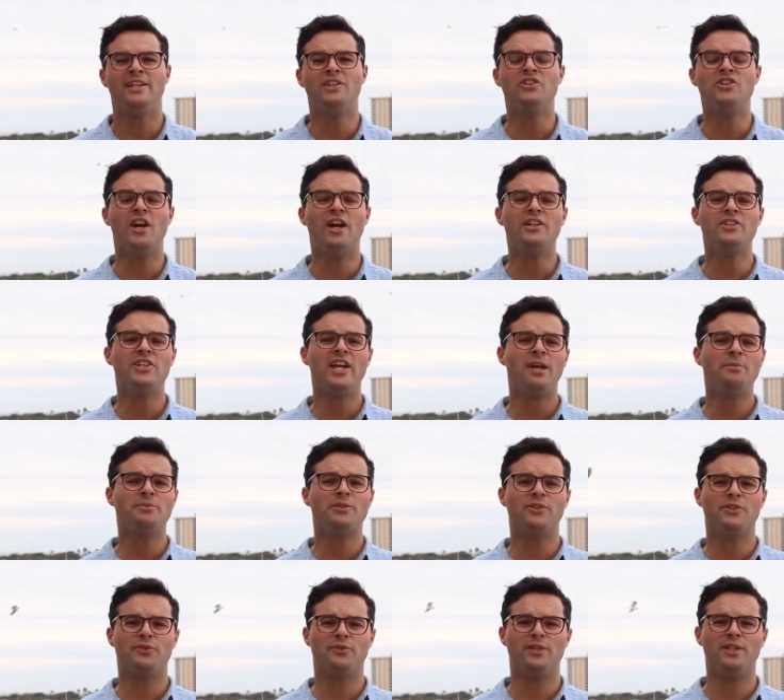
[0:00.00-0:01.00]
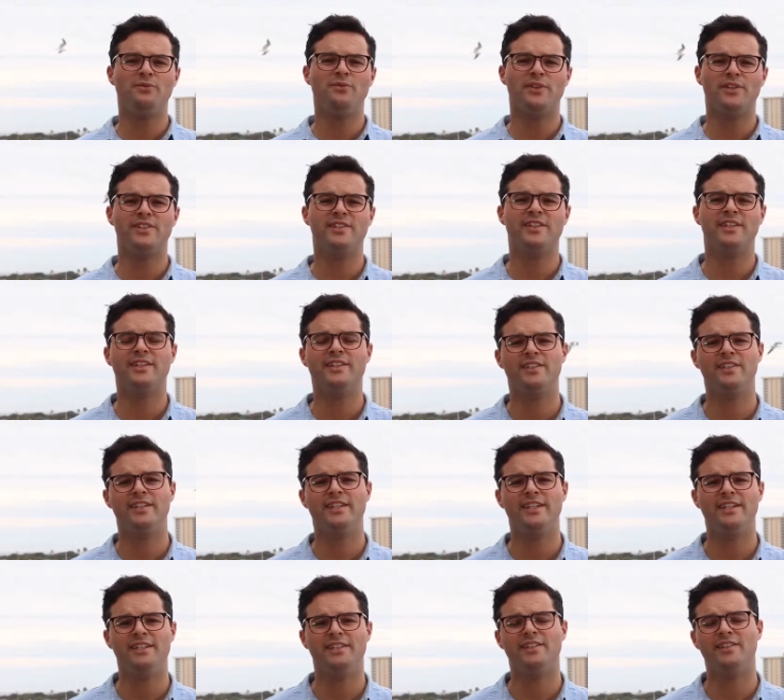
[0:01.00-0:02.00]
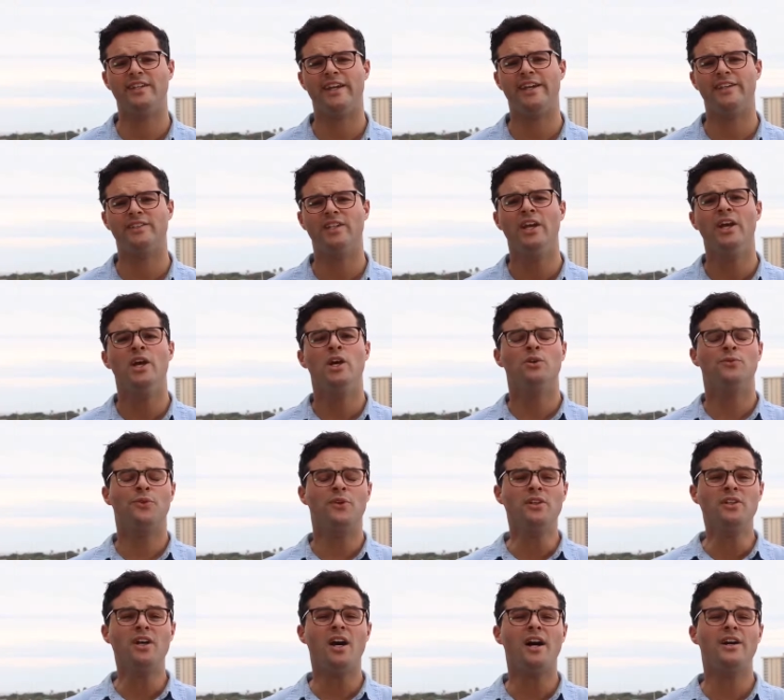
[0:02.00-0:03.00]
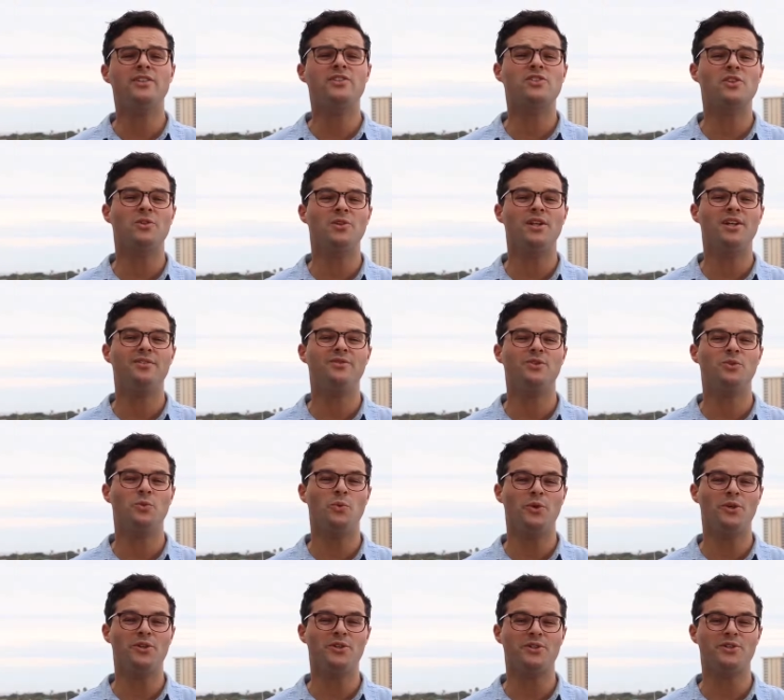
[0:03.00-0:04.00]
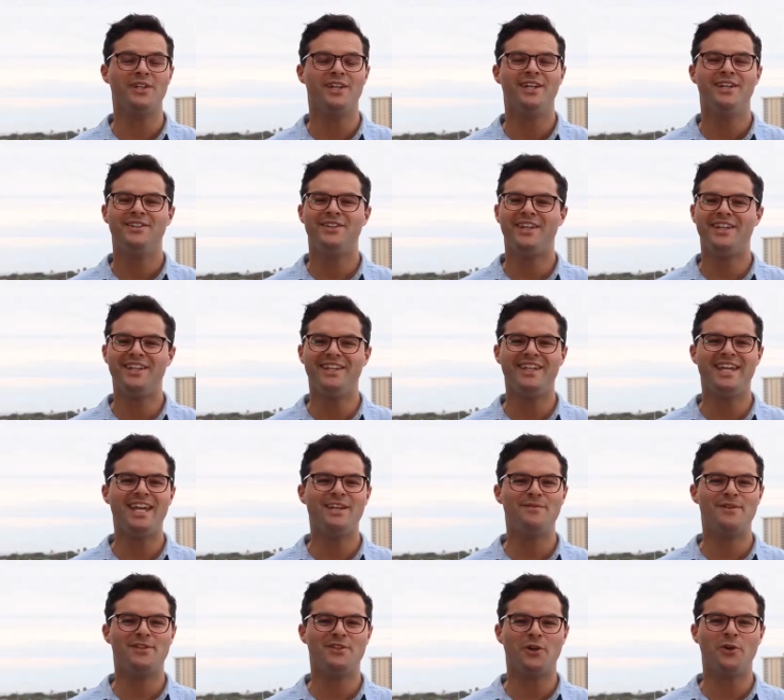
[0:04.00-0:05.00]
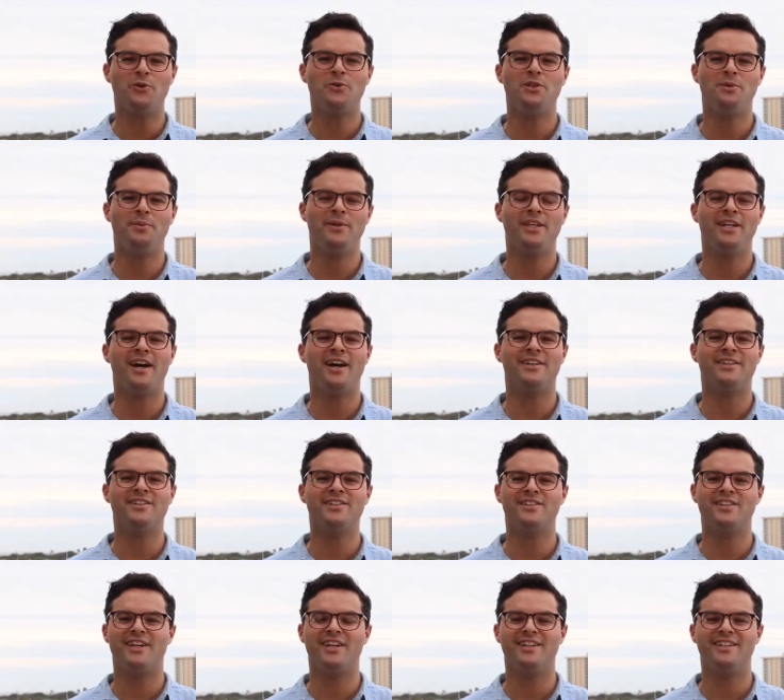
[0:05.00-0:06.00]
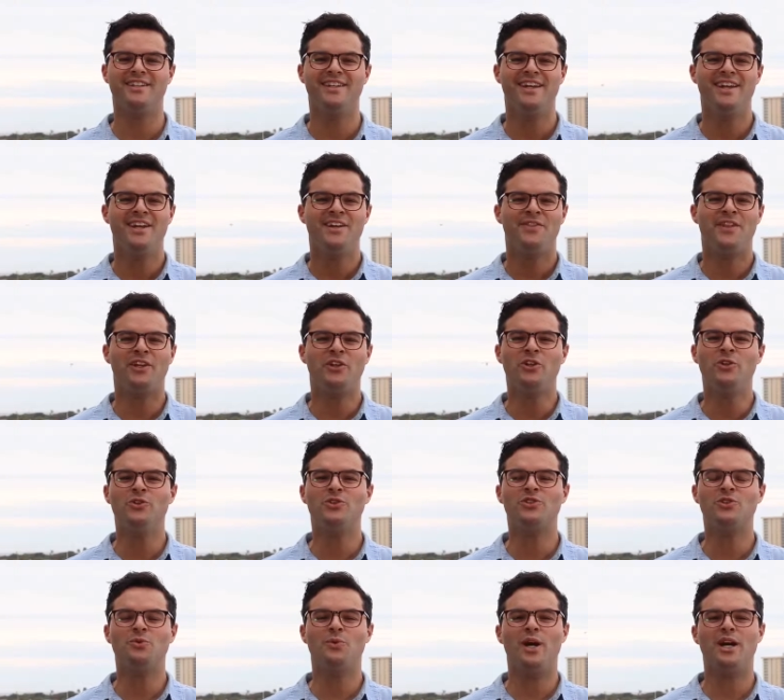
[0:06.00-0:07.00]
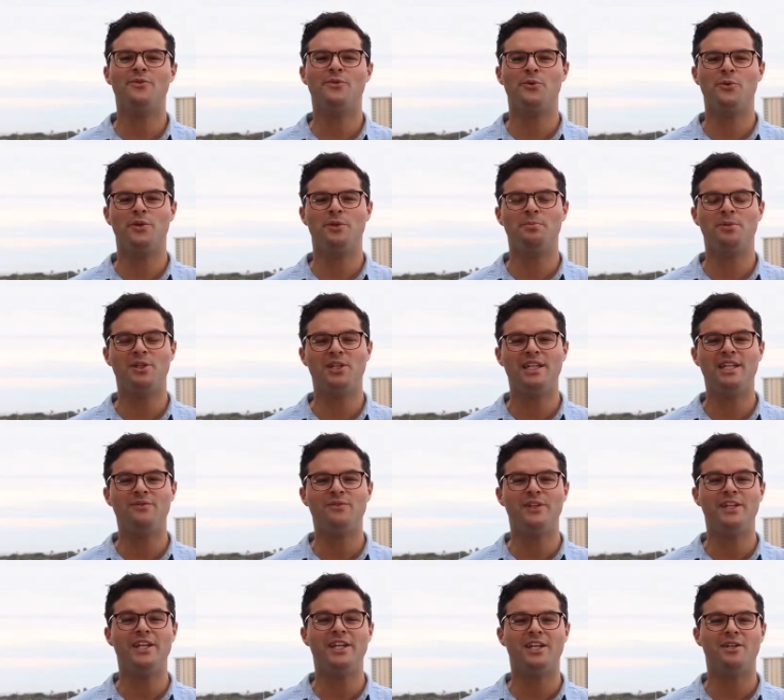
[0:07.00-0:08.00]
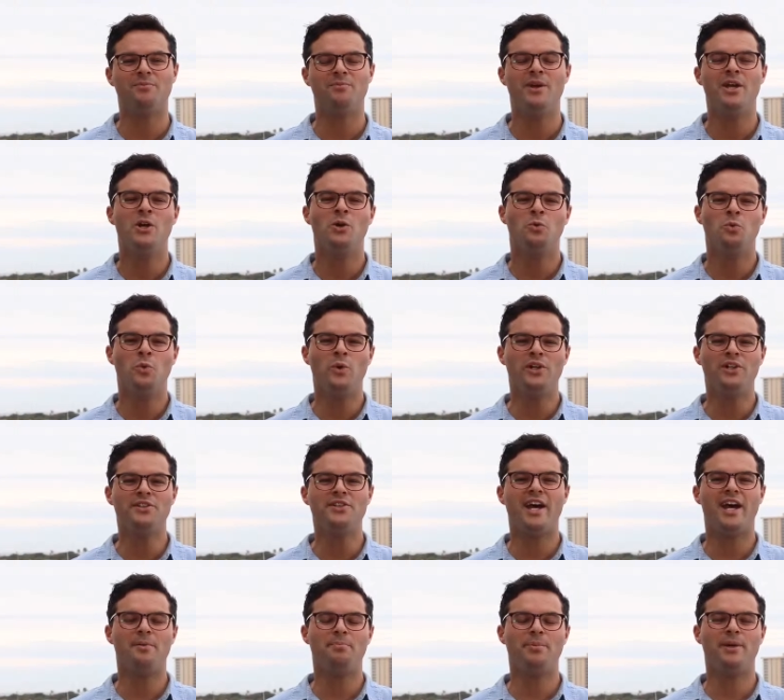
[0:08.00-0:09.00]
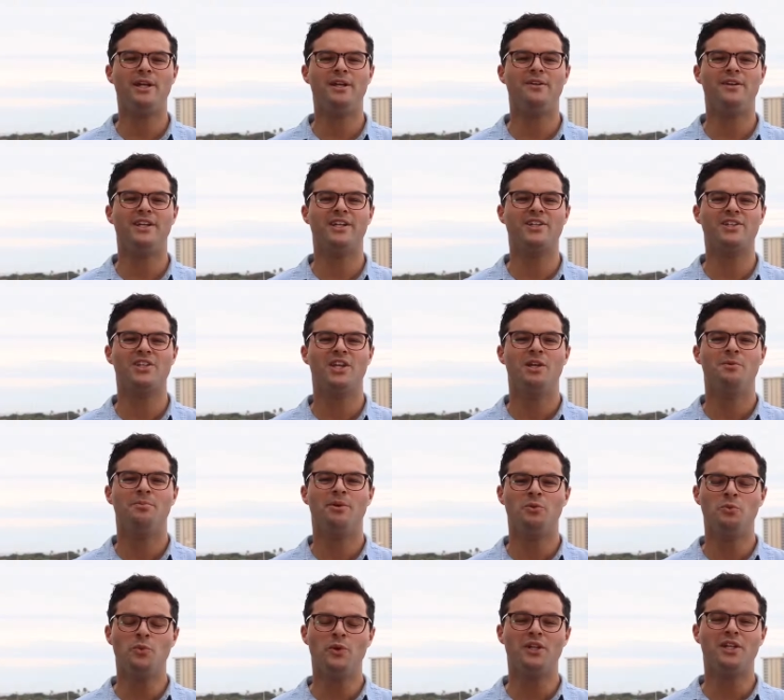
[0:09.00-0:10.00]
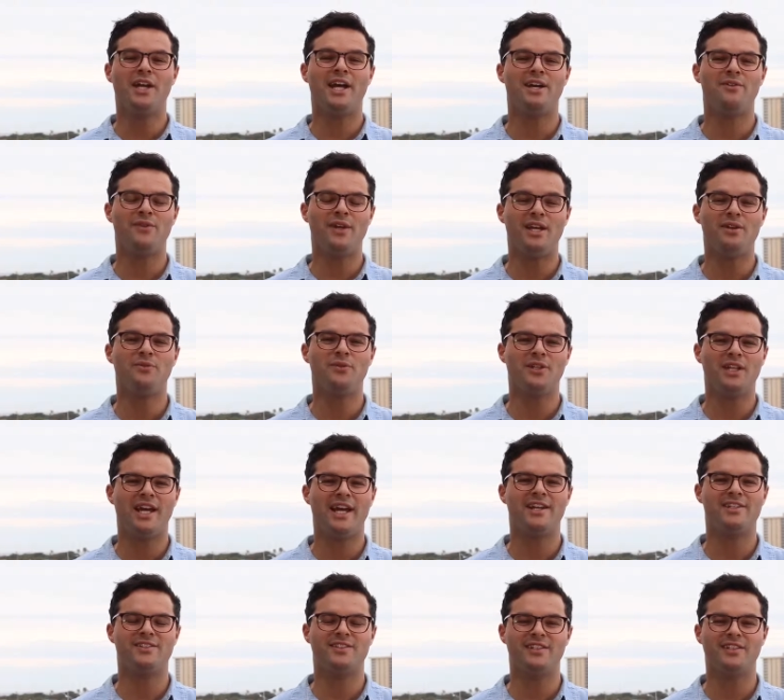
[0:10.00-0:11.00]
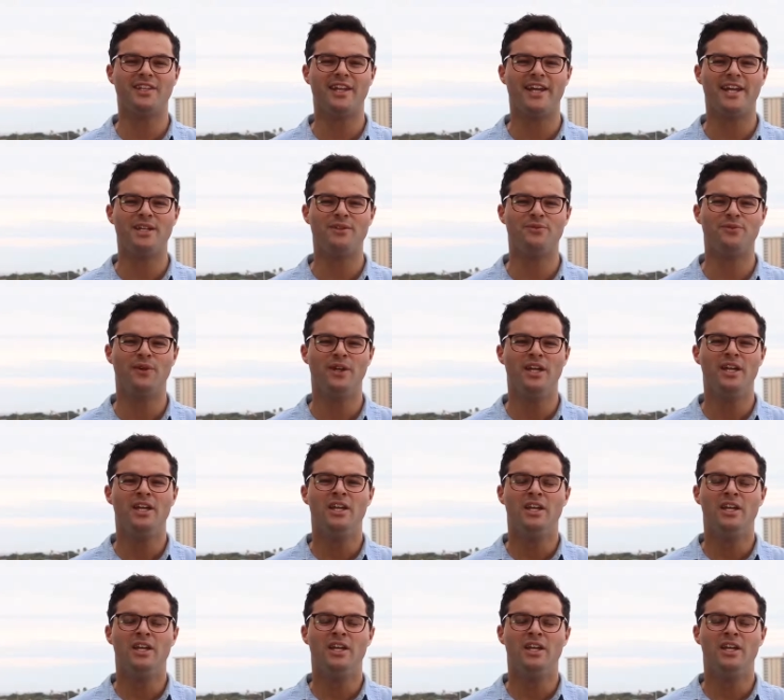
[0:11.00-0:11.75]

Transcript: In John chapter 3, verse 16, it says, For God so loved the world that he gave his only begotten Son, that whosoever will believe in him will not perish, but will have everlasting life